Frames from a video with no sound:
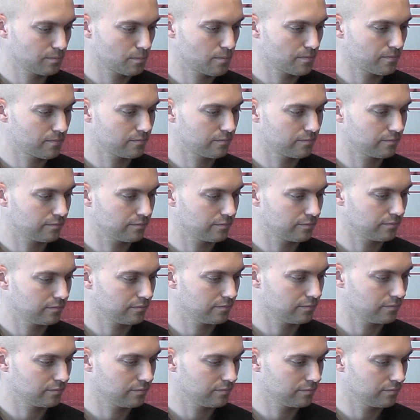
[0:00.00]

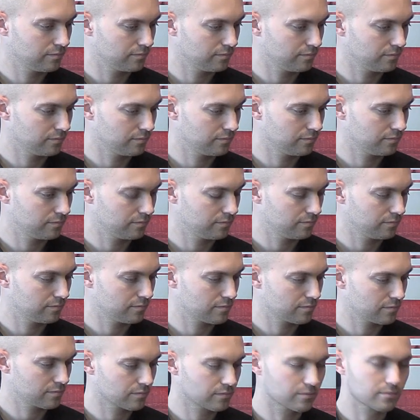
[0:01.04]

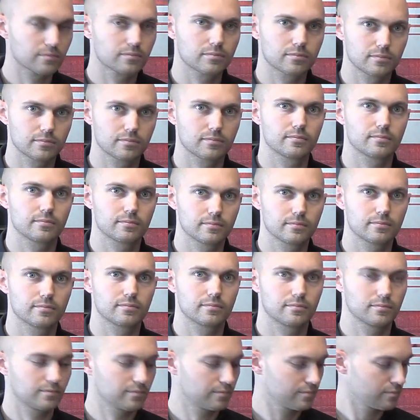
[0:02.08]

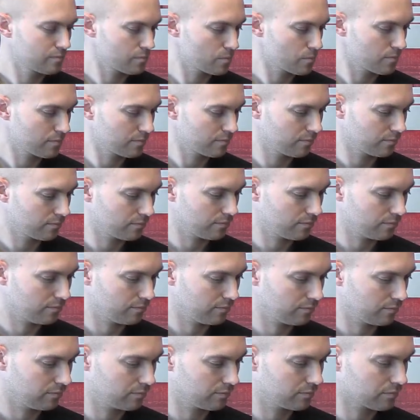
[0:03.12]

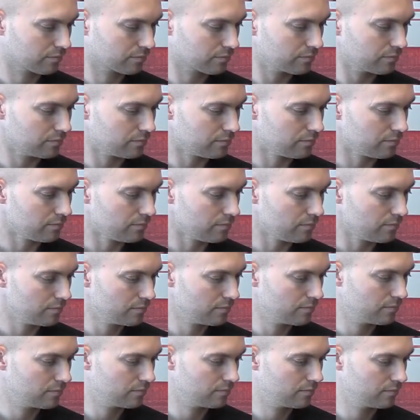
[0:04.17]

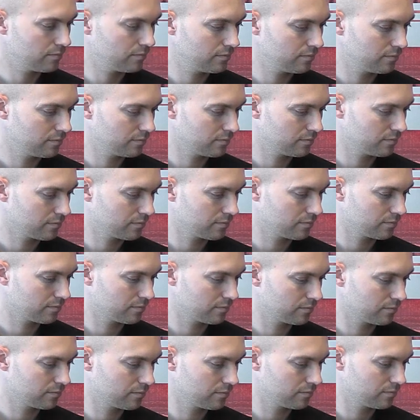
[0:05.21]

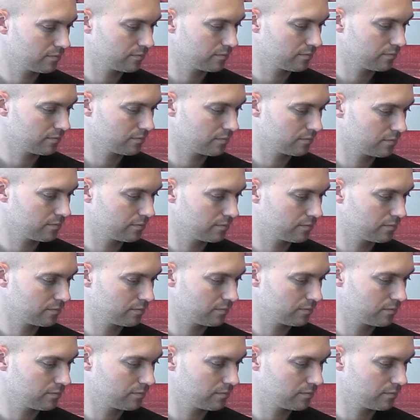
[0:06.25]
No words are spoken by the person on screen.